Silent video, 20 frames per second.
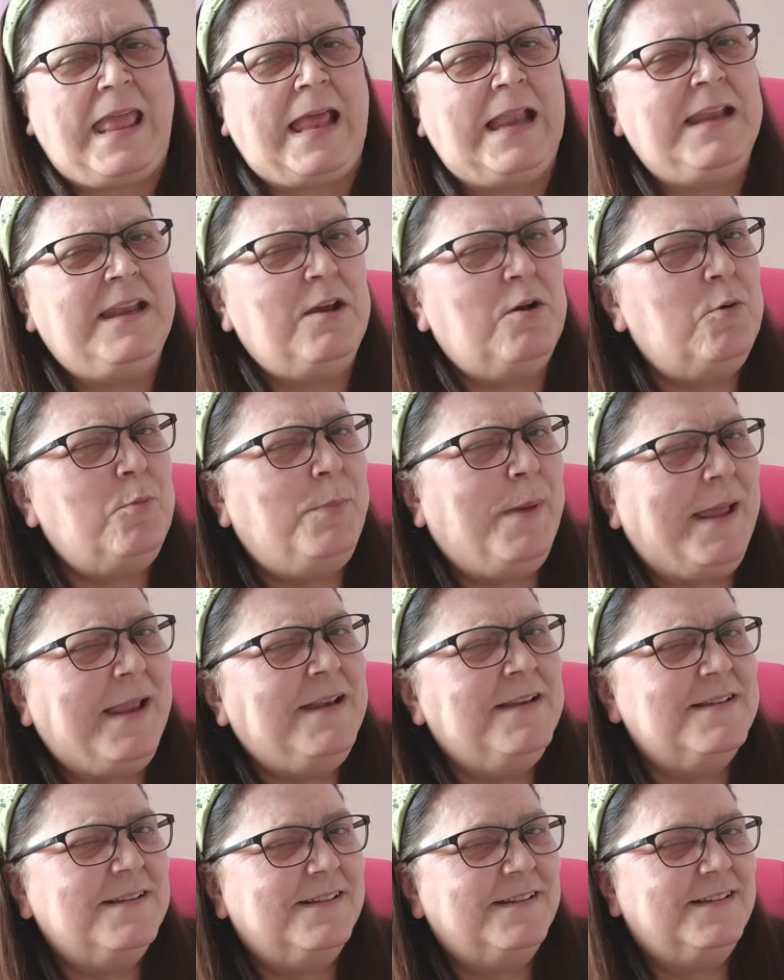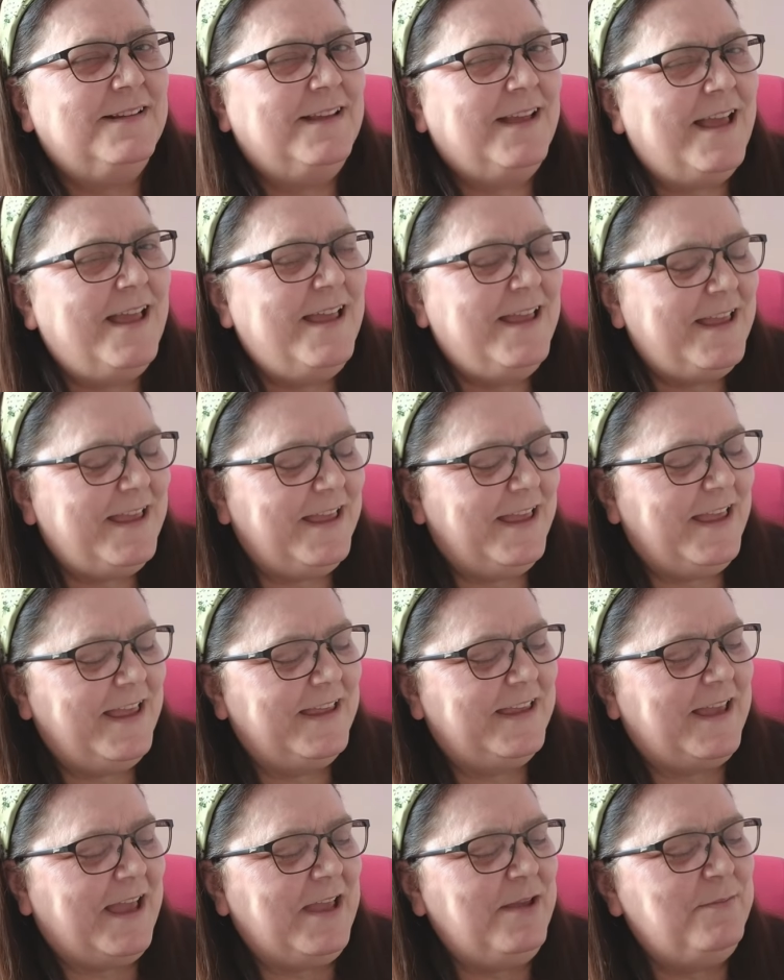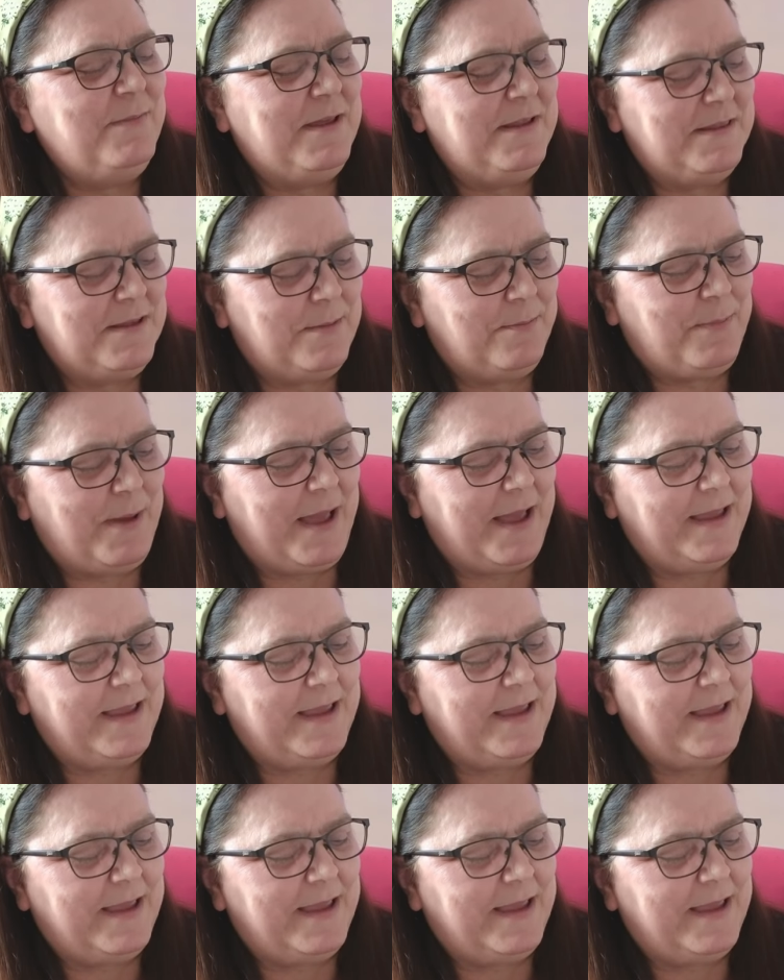a little bent. It came in the